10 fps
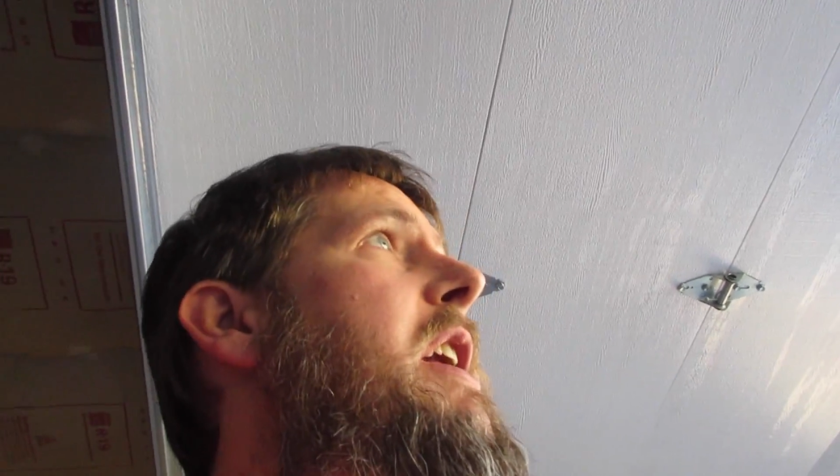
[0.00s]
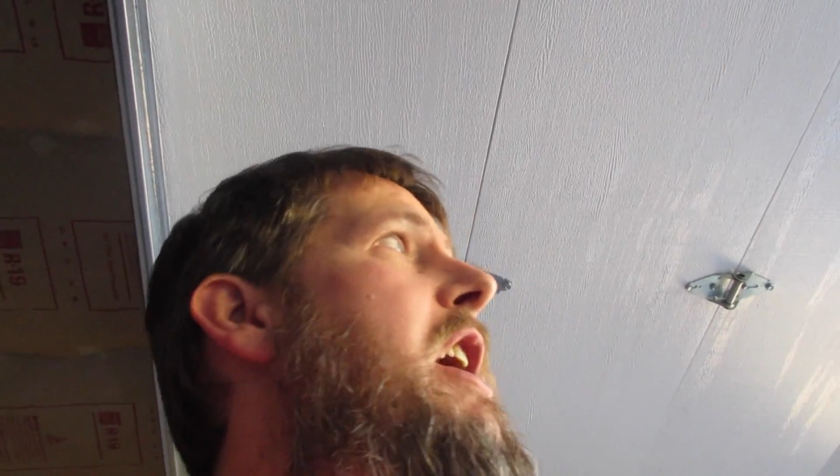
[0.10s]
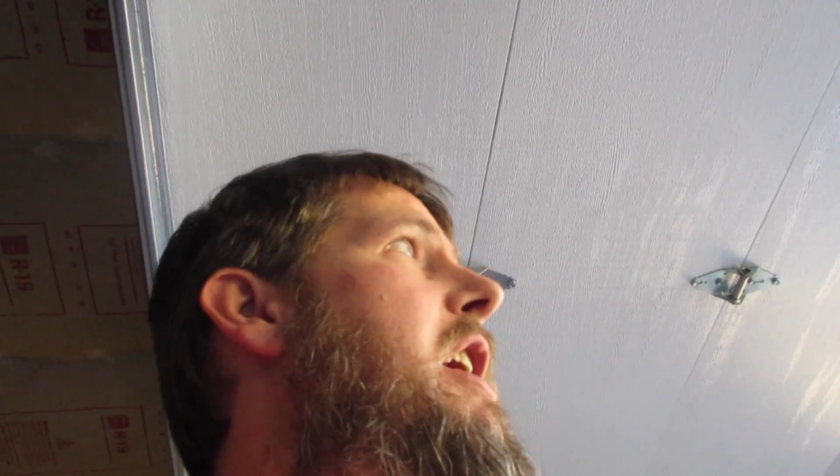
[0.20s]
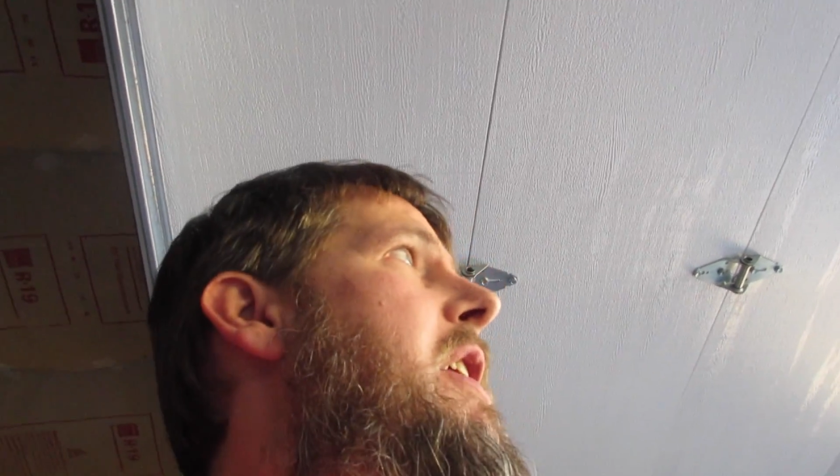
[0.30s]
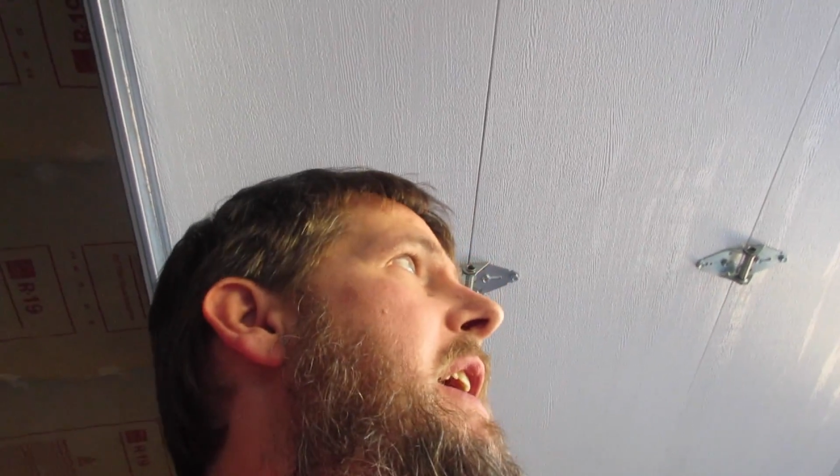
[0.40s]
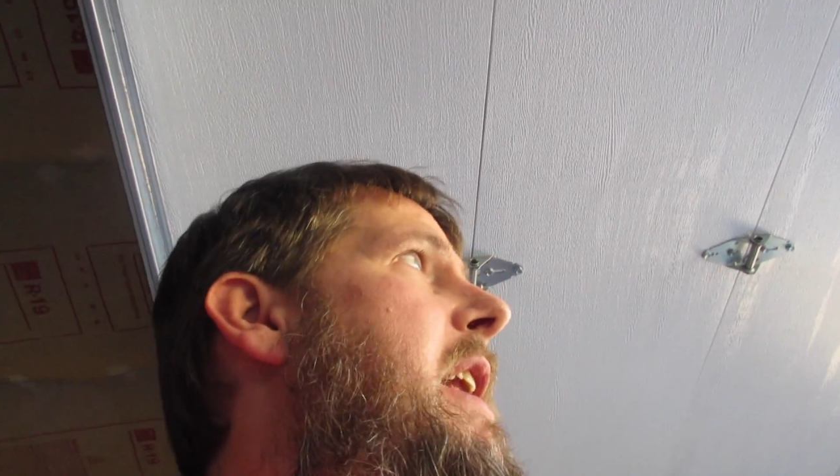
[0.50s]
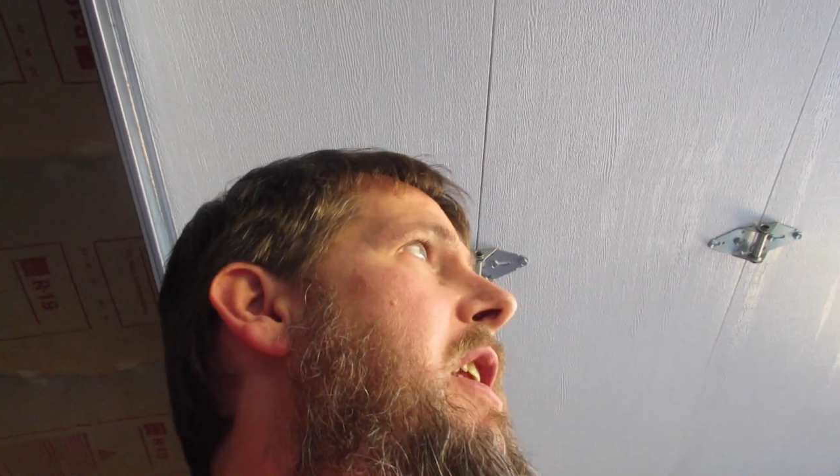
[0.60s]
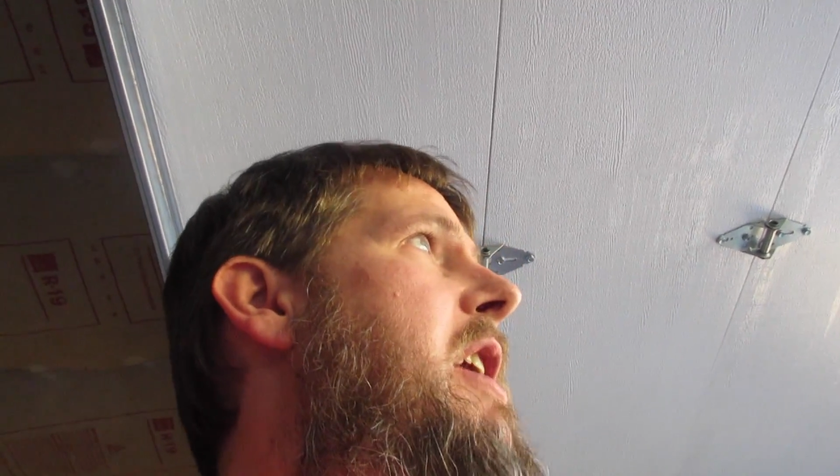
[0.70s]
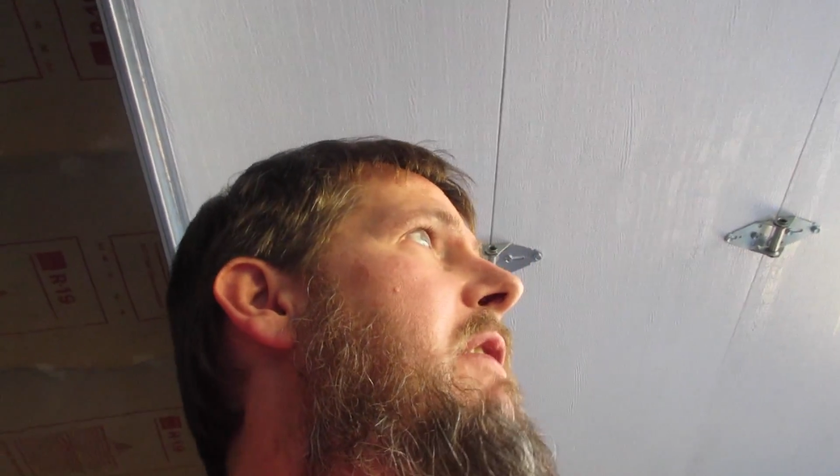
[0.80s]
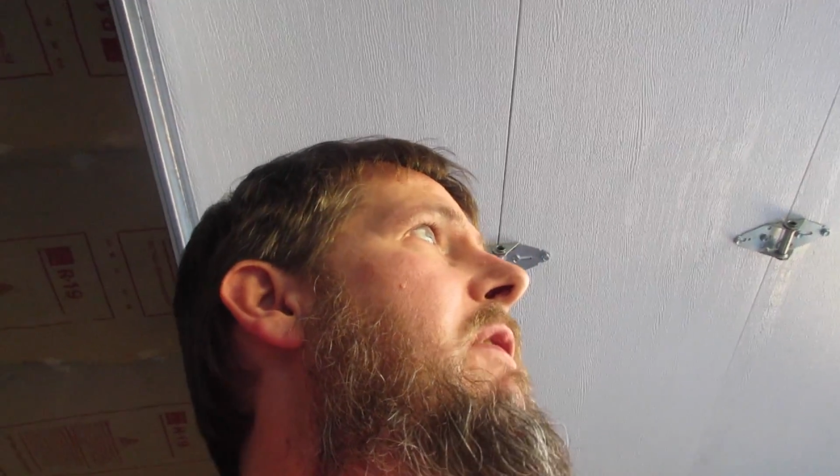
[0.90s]
an area that had a
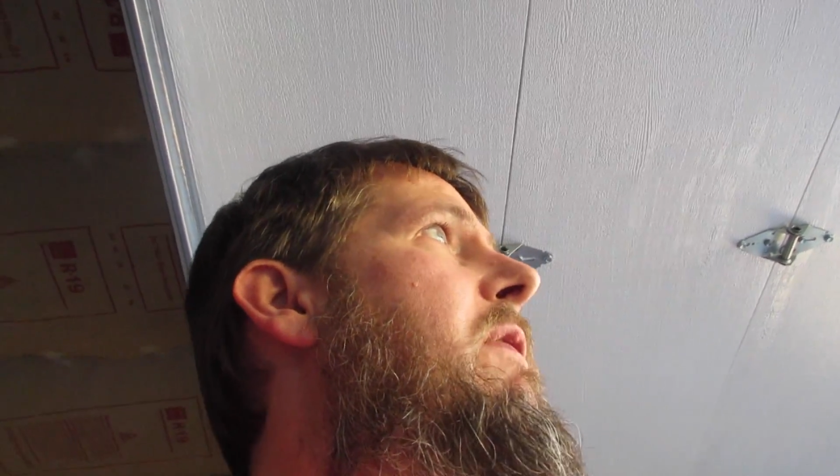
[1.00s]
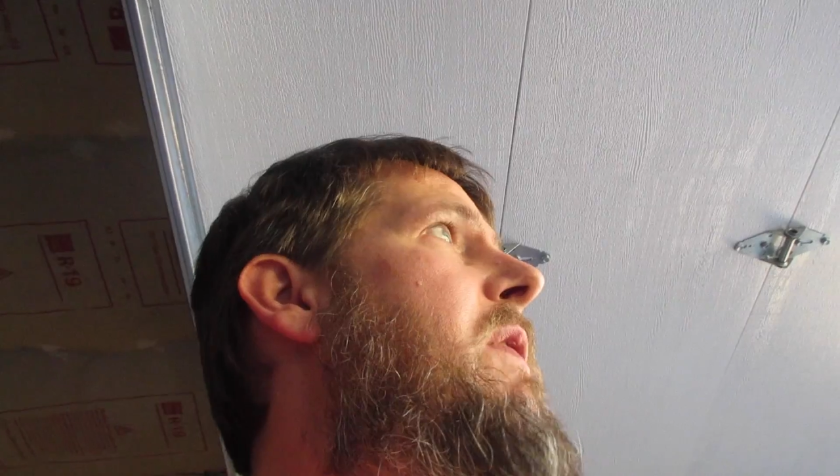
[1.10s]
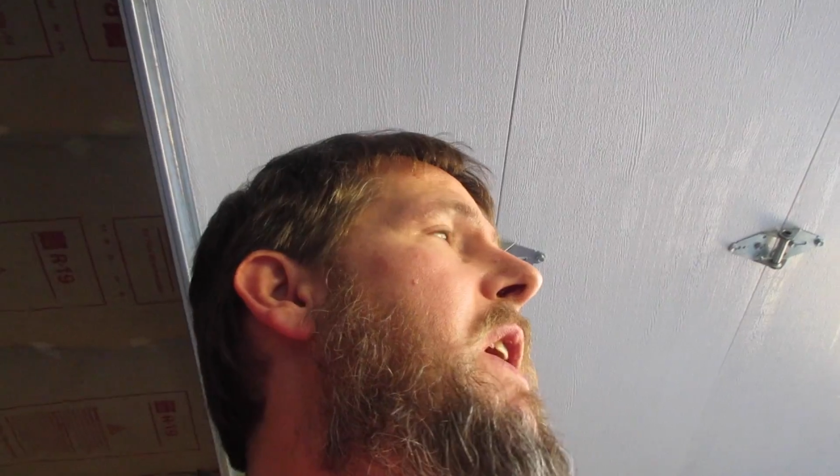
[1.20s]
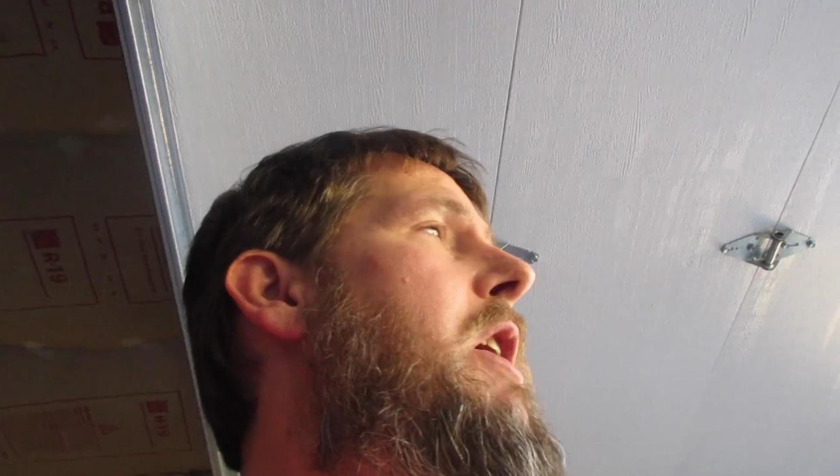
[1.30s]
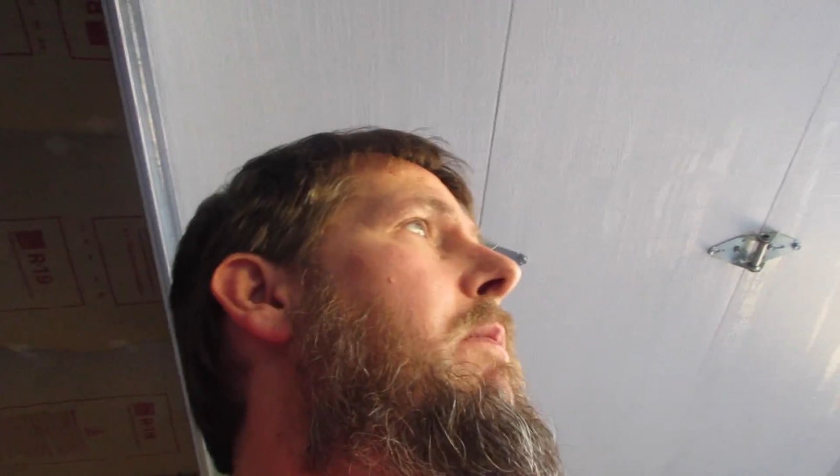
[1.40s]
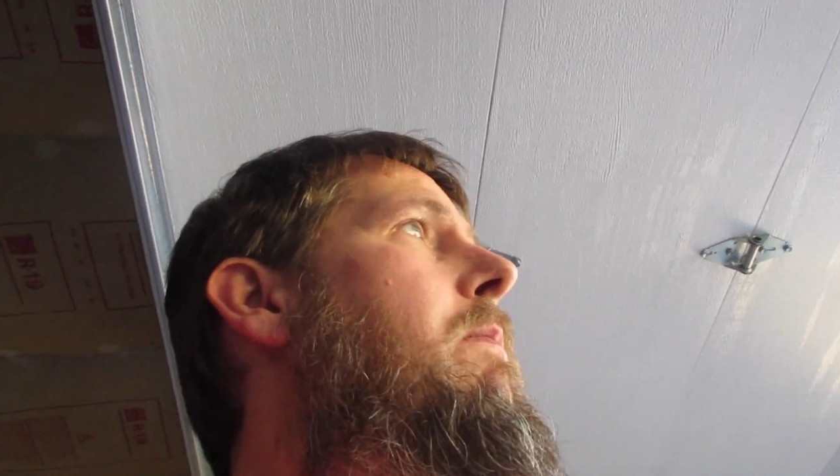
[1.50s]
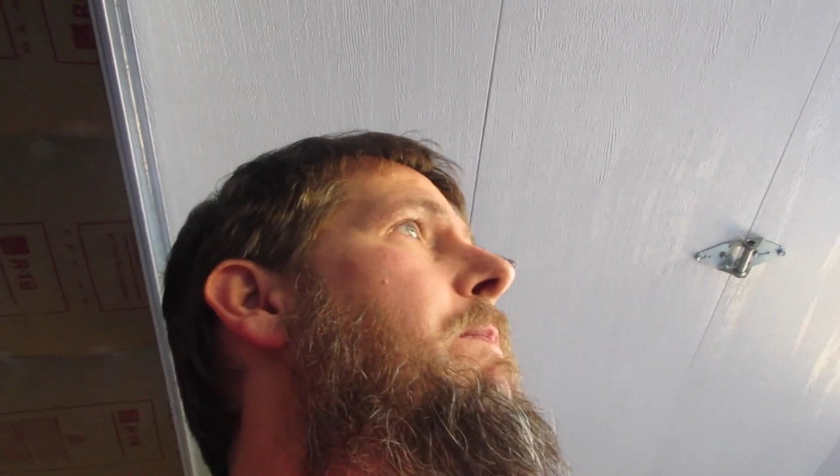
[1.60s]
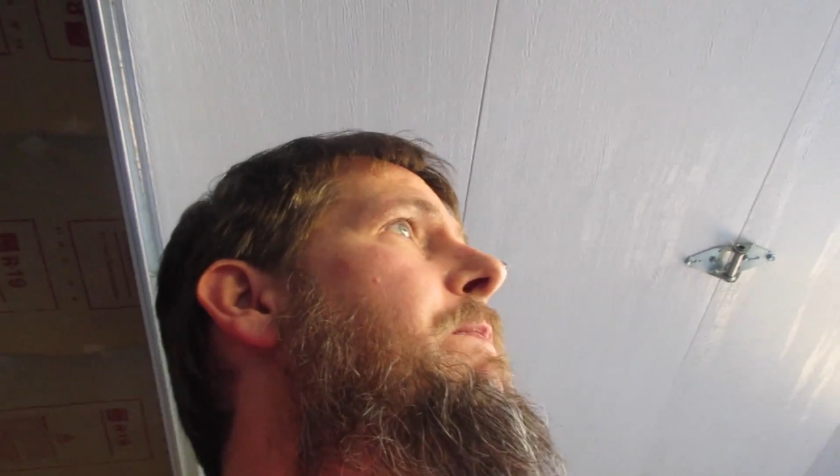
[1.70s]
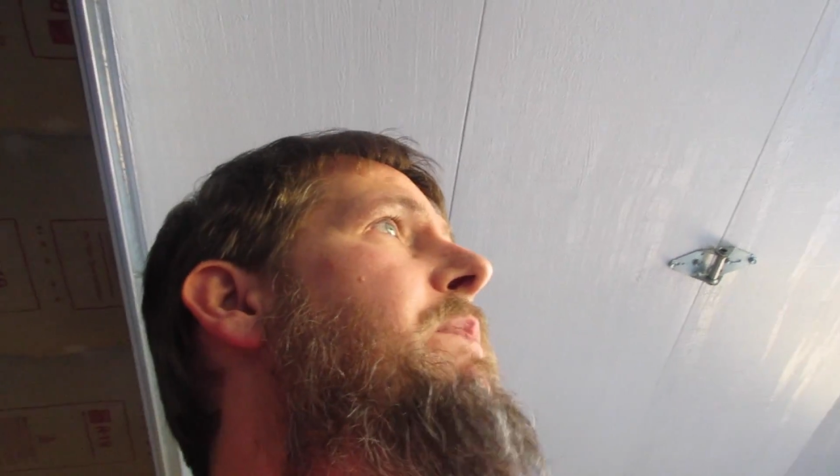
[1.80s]
lot of um,